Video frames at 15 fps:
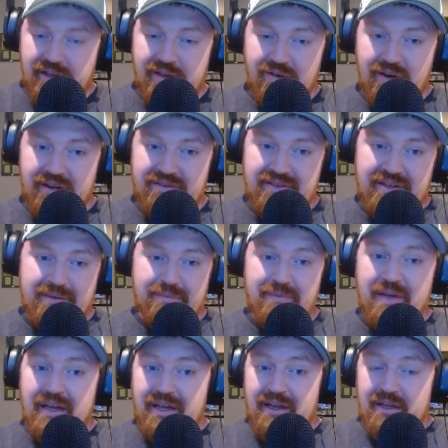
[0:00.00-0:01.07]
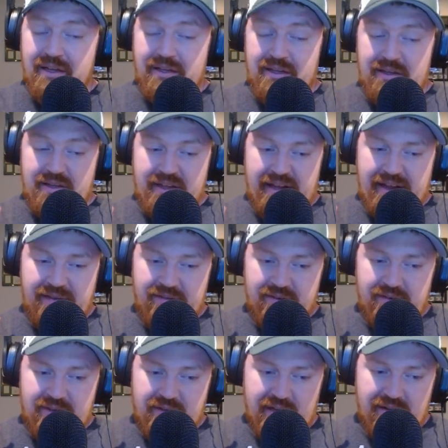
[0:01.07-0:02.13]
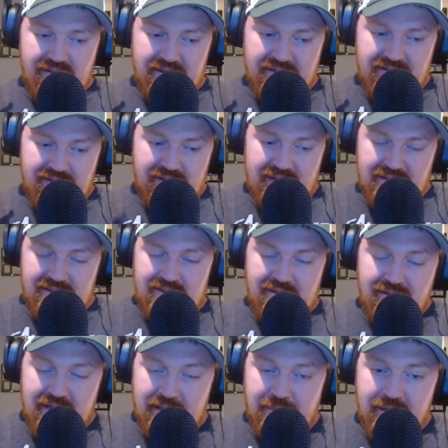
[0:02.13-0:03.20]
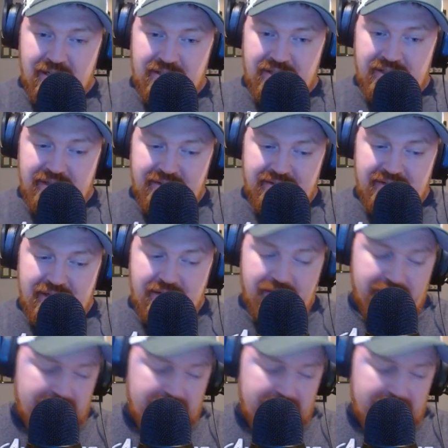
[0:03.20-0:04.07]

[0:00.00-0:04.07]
they lost him. They also lost a lot of punch in the center of the